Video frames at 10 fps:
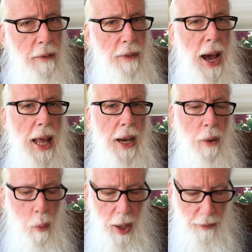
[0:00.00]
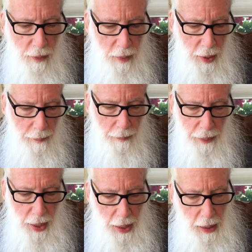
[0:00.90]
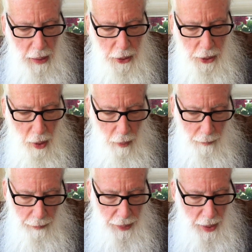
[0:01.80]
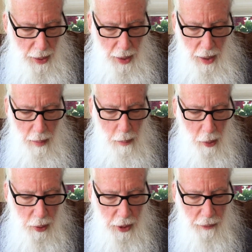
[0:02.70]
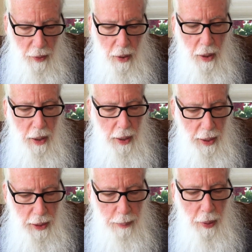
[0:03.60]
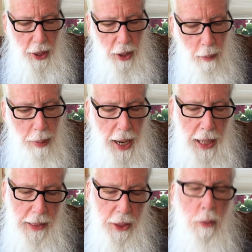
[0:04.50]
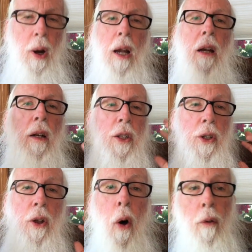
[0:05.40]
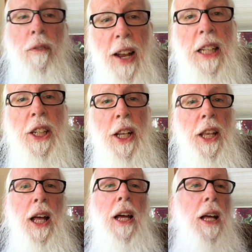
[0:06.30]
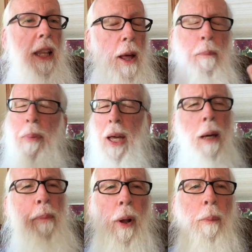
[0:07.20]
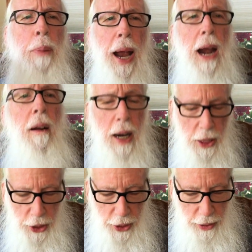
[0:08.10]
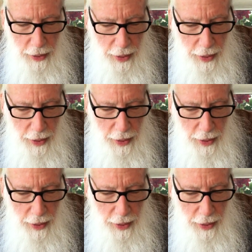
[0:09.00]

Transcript: divided away from it. So, most have heard this particular passage where there is no vision, the people perish.